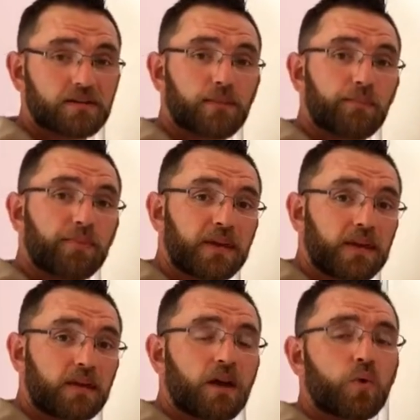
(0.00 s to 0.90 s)
to
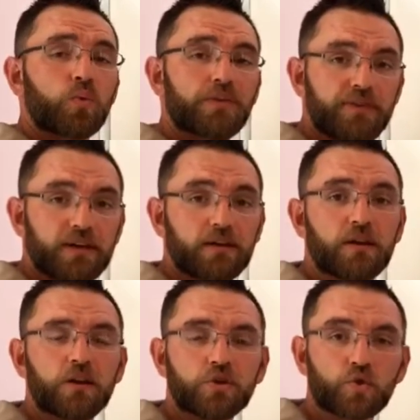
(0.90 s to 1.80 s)
be
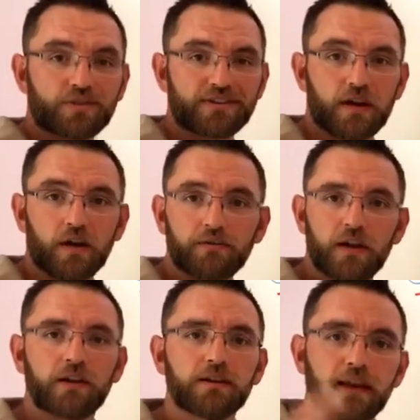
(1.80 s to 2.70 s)
within yourself.
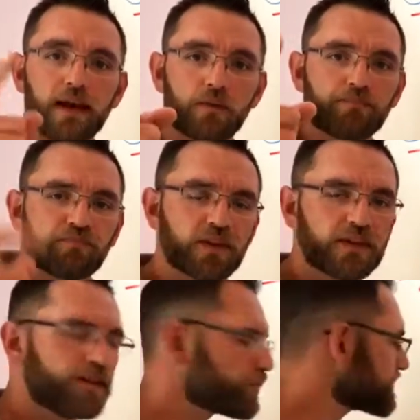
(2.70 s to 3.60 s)
Now,
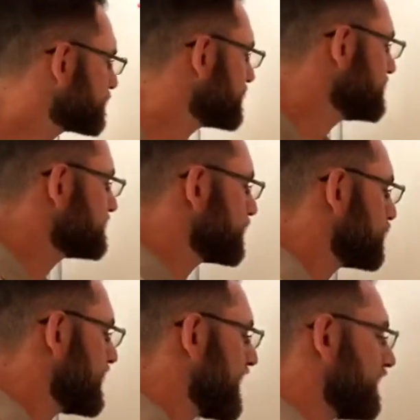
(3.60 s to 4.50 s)
here's the piece that
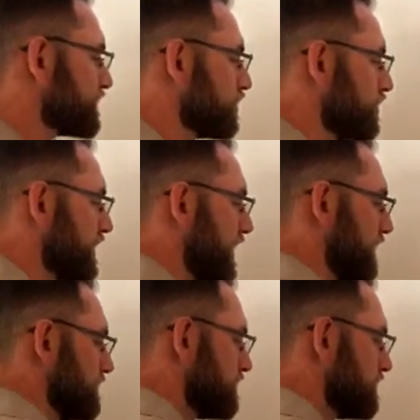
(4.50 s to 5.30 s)
we have to look at.